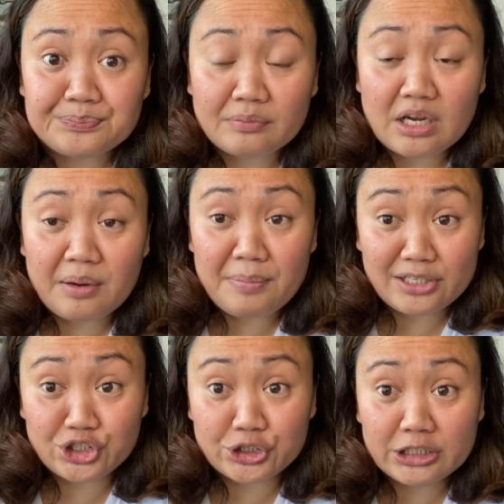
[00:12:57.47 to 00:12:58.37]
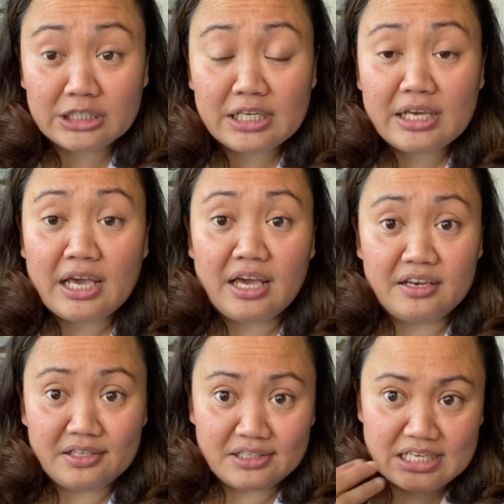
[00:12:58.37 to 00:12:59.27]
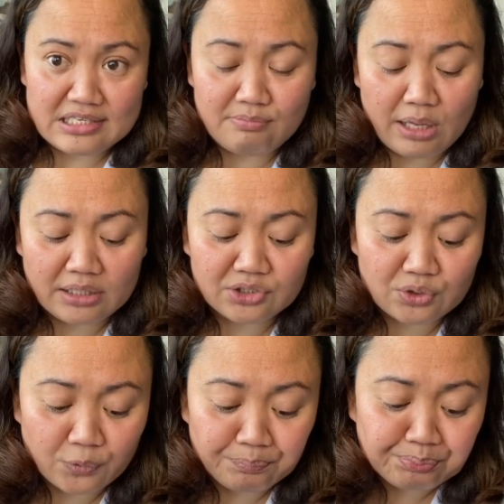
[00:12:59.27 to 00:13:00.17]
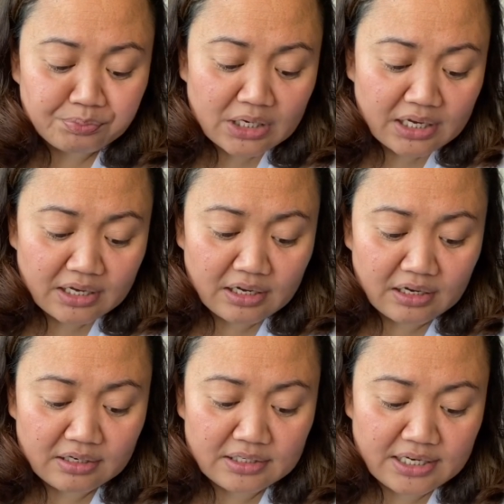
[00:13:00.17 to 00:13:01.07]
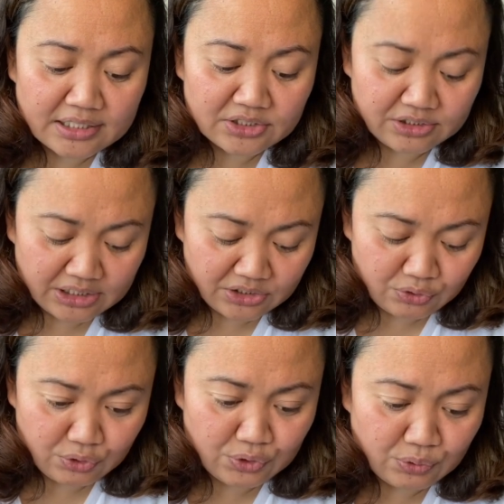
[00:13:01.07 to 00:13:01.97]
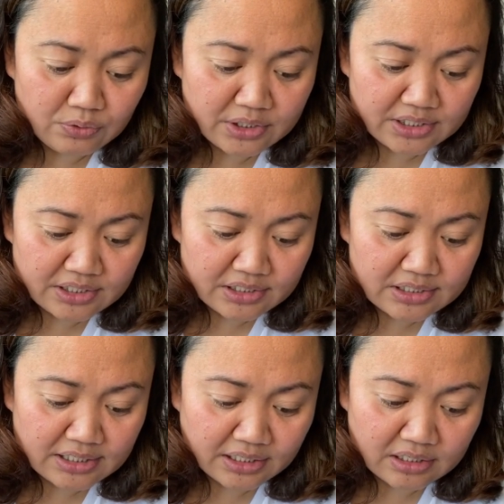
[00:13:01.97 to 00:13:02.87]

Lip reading: mentioned, and then this blog. So next thing to do is like